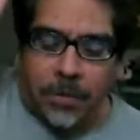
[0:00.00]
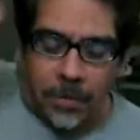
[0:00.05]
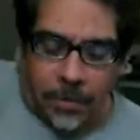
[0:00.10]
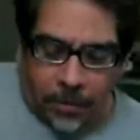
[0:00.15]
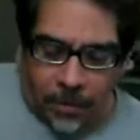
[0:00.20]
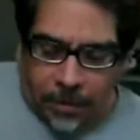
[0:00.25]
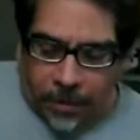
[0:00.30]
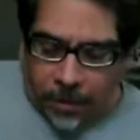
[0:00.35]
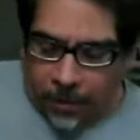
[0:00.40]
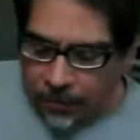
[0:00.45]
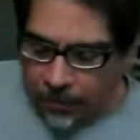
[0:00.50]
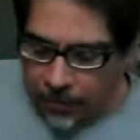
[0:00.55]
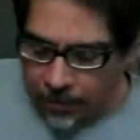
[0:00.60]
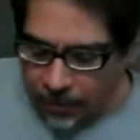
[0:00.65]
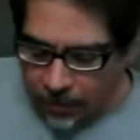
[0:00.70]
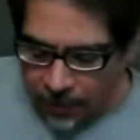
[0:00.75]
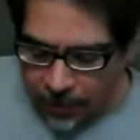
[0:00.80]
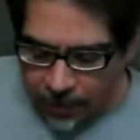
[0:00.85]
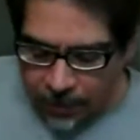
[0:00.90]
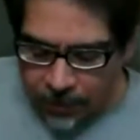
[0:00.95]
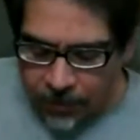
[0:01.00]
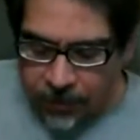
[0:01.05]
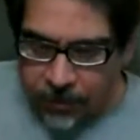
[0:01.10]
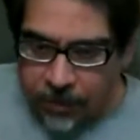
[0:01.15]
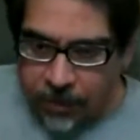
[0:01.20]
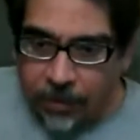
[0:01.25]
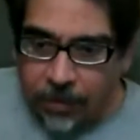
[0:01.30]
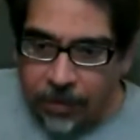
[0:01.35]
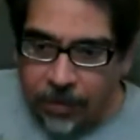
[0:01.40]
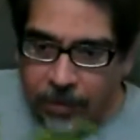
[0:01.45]
Okay, so that one's
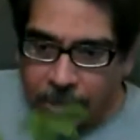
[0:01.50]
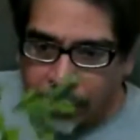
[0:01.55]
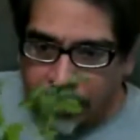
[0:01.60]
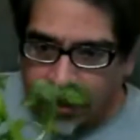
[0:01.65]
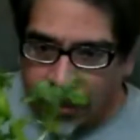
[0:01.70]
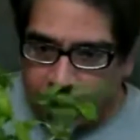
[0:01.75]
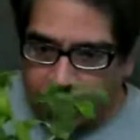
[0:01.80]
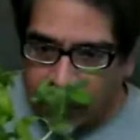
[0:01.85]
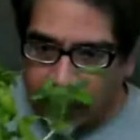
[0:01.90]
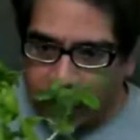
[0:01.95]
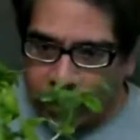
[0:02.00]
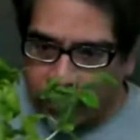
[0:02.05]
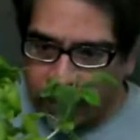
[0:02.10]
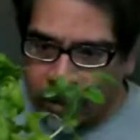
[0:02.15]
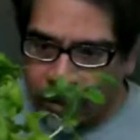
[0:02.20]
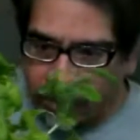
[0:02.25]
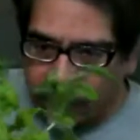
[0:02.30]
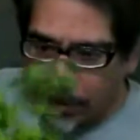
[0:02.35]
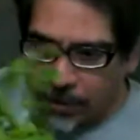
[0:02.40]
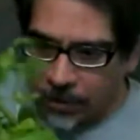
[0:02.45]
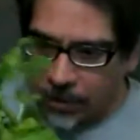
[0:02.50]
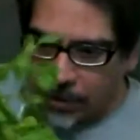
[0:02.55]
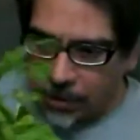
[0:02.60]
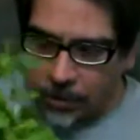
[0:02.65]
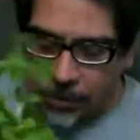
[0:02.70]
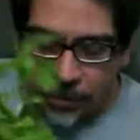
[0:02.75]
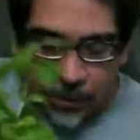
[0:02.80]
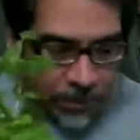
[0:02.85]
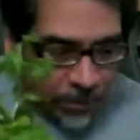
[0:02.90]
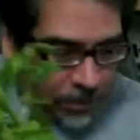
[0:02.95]
gone. Like I said, I'm going to transplant this
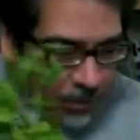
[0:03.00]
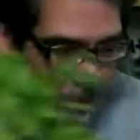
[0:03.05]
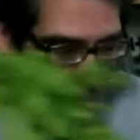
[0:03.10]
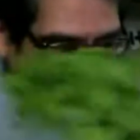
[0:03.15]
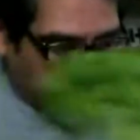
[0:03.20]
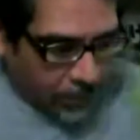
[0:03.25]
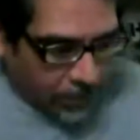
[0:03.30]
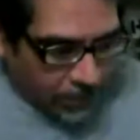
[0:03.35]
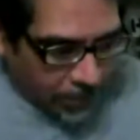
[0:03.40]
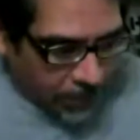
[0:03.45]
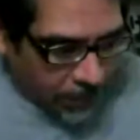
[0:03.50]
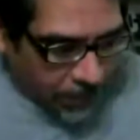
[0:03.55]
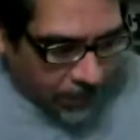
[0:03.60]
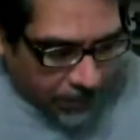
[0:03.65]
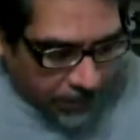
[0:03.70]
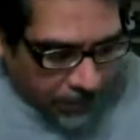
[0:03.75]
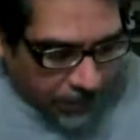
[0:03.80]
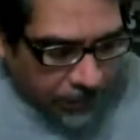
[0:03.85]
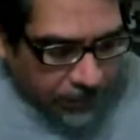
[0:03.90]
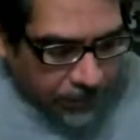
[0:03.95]
one, but not yet.